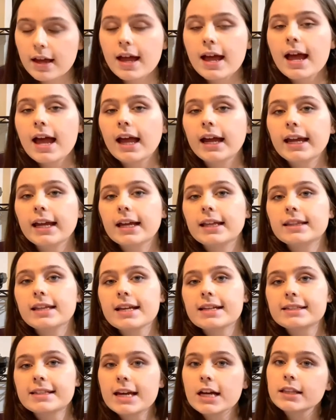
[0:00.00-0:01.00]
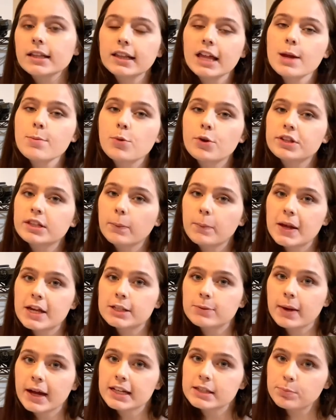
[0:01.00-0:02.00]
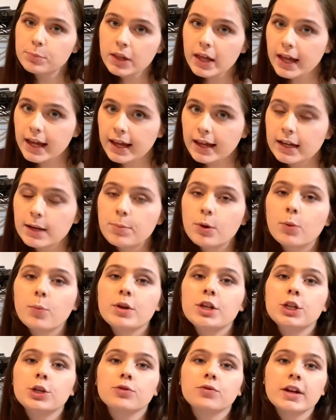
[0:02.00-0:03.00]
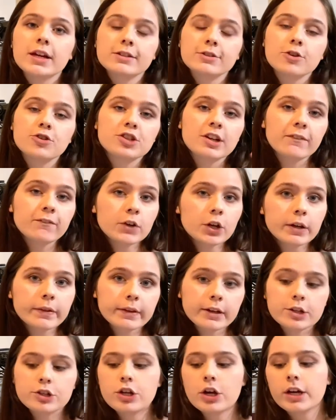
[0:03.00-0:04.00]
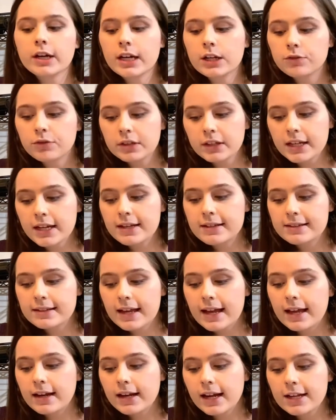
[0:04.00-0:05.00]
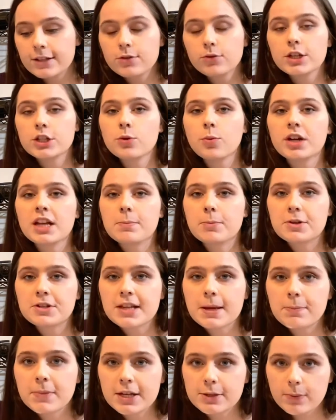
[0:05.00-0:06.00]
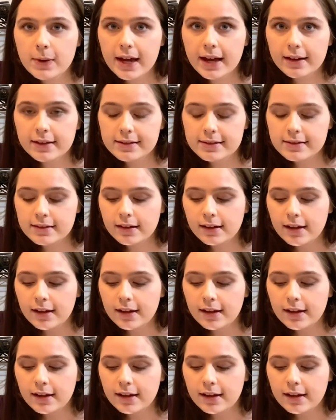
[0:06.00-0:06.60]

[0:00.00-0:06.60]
And they say on the label it's a beeswax blend, but when you research it further, Target released that it's only 20% beeswax.